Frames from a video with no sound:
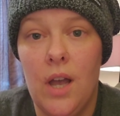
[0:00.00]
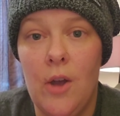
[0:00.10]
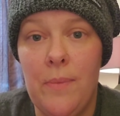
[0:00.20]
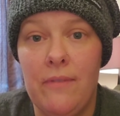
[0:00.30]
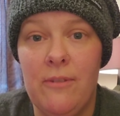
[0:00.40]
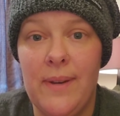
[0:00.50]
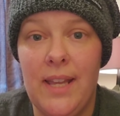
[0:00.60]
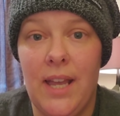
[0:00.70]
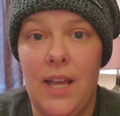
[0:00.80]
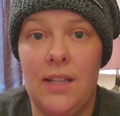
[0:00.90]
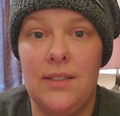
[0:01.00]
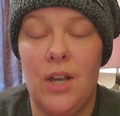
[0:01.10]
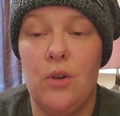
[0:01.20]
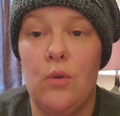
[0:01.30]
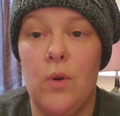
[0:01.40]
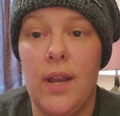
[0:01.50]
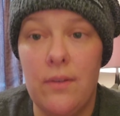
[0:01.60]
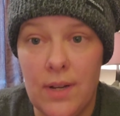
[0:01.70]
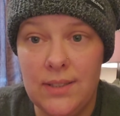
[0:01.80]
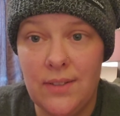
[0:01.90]
I hope everybody has a
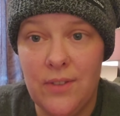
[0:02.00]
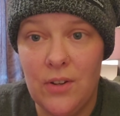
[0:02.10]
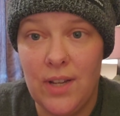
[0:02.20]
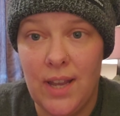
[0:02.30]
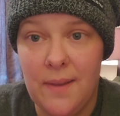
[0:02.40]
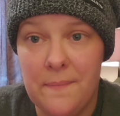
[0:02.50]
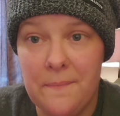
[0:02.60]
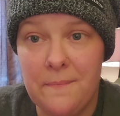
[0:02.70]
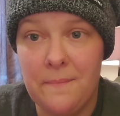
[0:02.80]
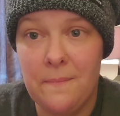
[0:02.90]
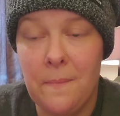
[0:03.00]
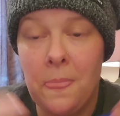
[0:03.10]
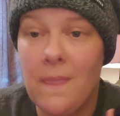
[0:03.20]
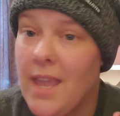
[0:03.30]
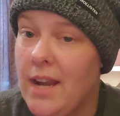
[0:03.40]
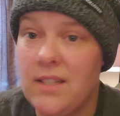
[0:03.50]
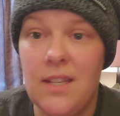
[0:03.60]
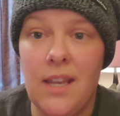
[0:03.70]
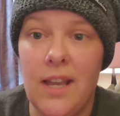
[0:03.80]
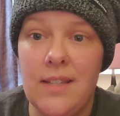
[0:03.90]
great rest of their day, and I'll
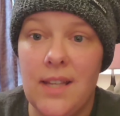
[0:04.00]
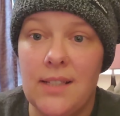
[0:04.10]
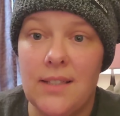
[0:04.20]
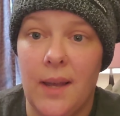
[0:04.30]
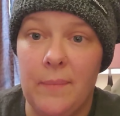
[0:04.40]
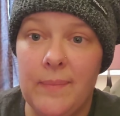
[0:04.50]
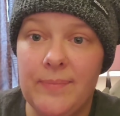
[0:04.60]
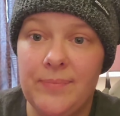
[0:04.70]
see you guys next time.